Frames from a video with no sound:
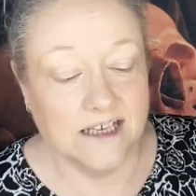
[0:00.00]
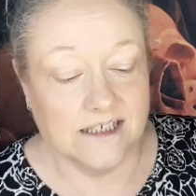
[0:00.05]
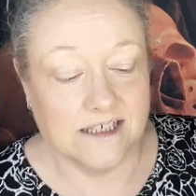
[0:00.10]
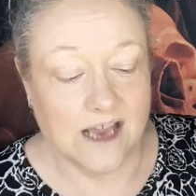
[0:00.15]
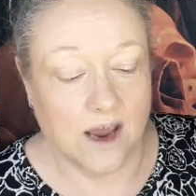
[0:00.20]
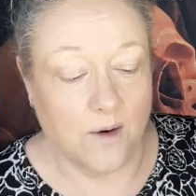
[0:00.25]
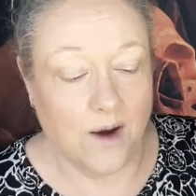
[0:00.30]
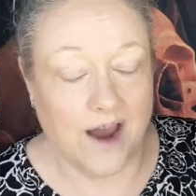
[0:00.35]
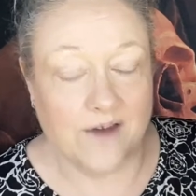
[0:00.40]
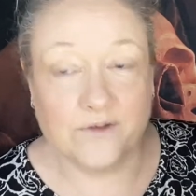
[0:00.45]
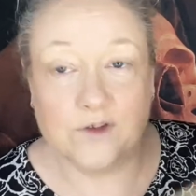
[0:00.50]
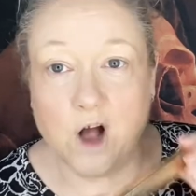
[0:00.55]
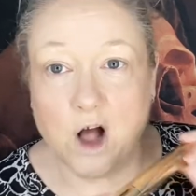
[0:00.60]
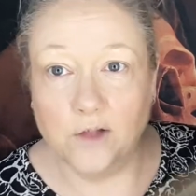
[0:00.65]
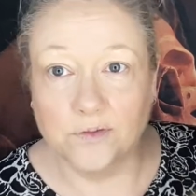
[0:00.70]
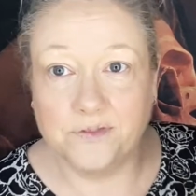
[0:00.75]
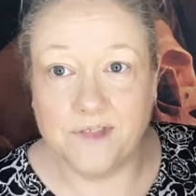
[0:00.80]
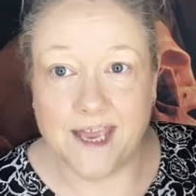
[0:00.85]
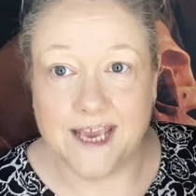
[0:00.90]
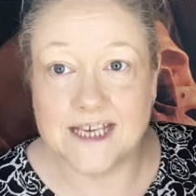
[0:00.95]
So I've
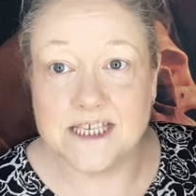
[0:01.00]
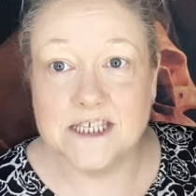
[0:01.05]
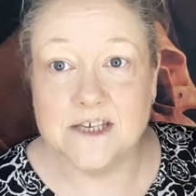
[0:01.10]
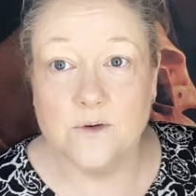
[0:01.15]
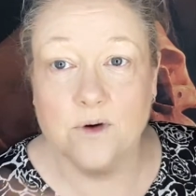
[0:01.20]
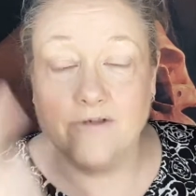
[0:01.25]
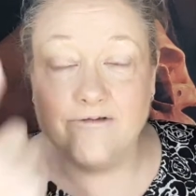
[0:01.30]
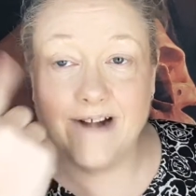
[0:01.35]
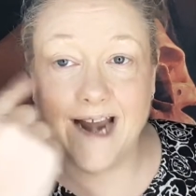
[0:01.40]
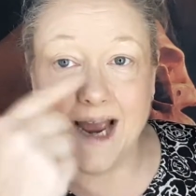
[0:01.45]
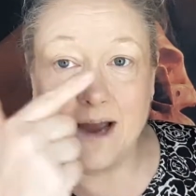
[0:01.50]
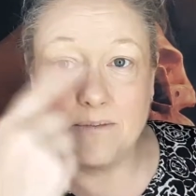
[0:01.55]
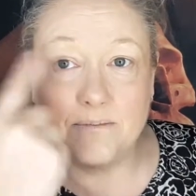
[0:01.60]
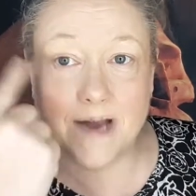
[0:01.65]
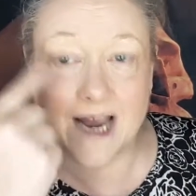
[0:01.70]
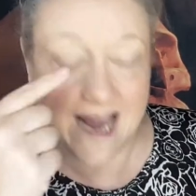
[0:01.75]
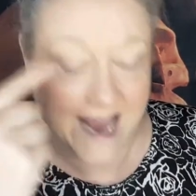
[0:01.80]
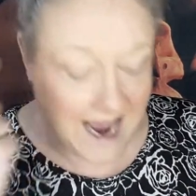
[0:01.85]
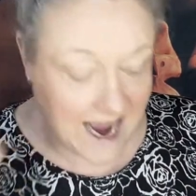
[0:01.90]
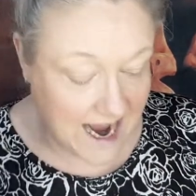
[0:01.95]
got this. So around
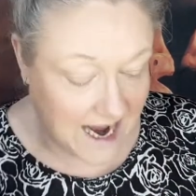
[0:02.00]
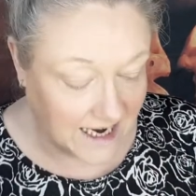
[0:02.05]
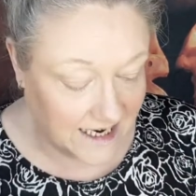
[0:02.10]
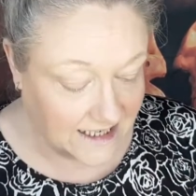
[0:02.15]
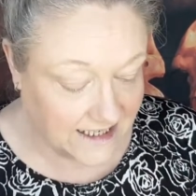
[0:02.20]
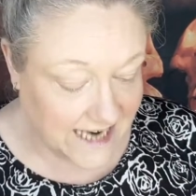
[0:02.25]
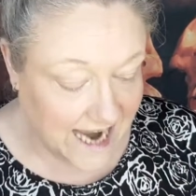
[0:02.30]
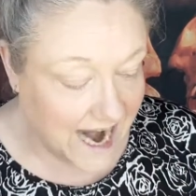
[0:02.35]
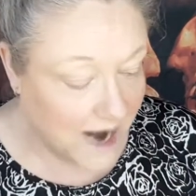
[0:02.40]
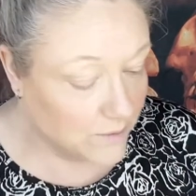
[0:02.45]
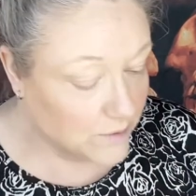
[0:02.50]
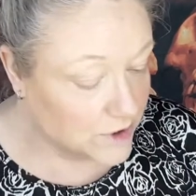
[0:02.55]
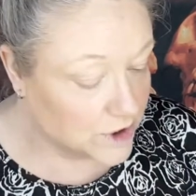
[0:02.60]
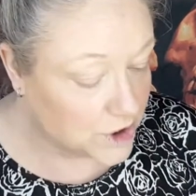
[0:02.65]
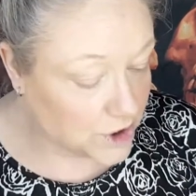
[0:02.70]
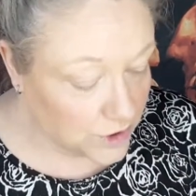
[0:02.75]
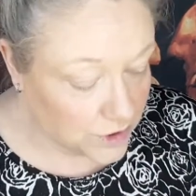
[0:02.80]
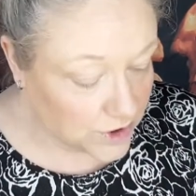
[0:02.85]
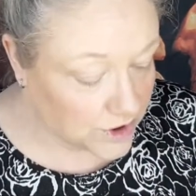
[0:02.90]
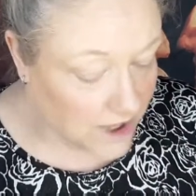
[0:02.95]
my eyes, I
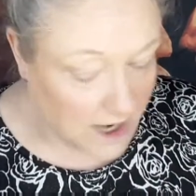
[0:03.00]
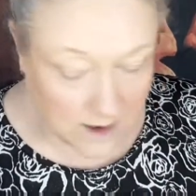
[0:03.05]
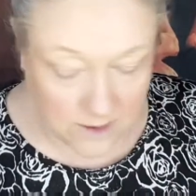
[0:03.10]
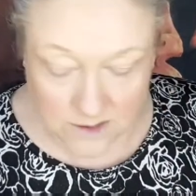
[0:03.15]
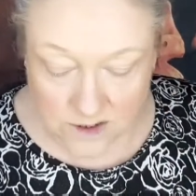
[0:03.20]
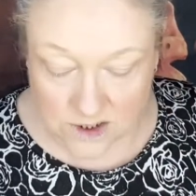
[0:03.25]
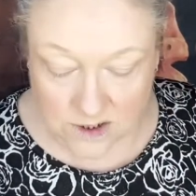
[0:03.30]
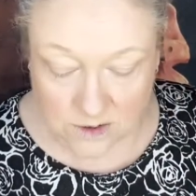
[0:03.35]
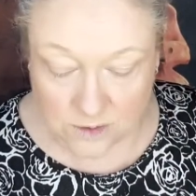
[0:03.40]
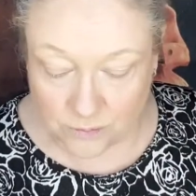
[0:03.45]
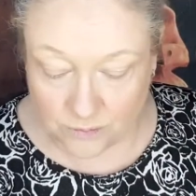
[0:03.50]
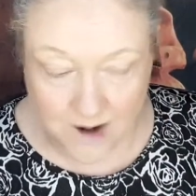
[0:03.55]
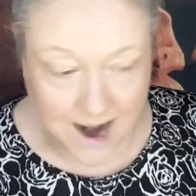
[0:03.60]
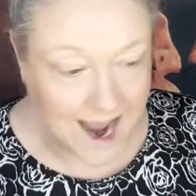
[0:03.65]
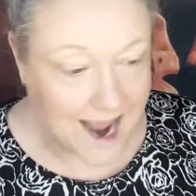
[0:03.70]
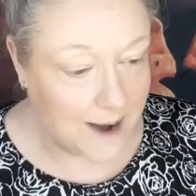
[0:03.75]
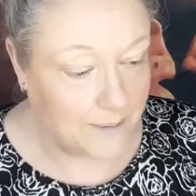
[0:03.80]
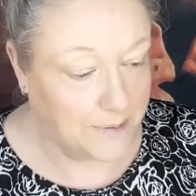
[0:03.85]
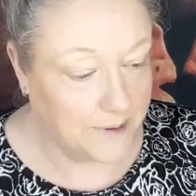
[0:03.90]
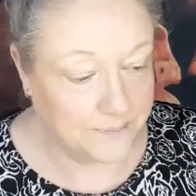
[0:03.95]
was just going to
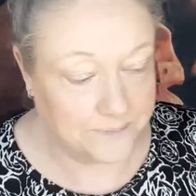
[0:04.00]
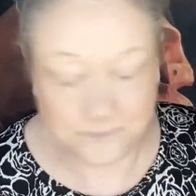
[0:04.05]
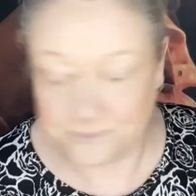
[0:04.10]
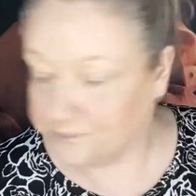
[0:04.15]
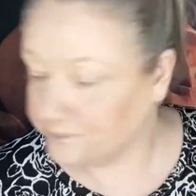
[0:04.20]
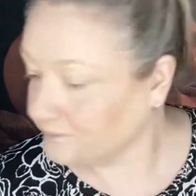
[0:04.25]
grab